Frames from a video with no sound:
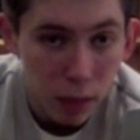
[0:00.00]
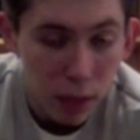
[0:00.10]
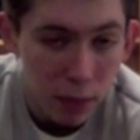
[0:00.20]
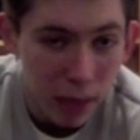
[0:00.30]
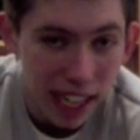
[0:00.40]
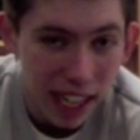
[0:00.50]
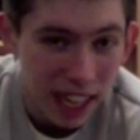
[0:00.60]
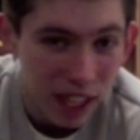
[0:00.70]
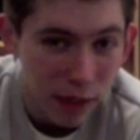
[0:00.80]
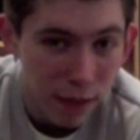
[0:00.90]
because mainly
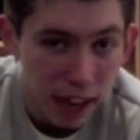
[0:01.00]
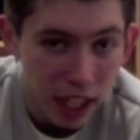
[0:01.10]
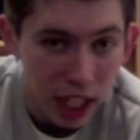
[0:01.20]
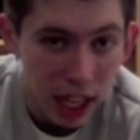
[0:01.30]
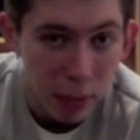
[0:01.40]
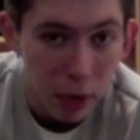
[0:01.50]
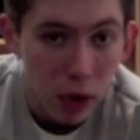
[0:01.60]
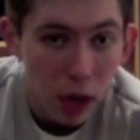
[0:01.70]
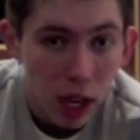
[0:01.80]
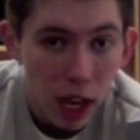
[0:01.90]
it's not in fashion anymore.